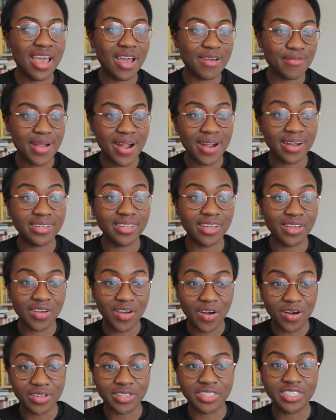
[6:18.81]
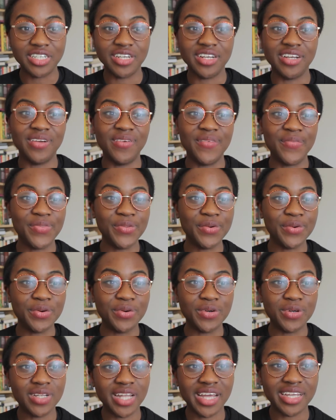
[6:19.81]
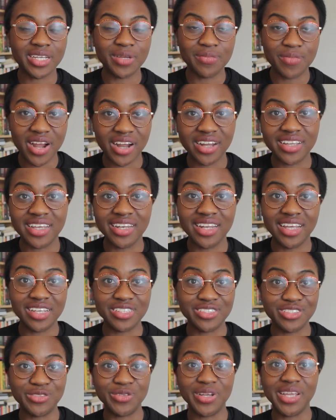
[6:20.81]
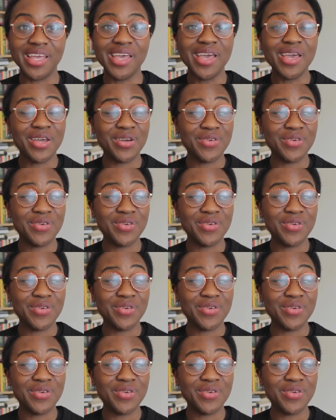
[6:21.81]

American culture or like American history,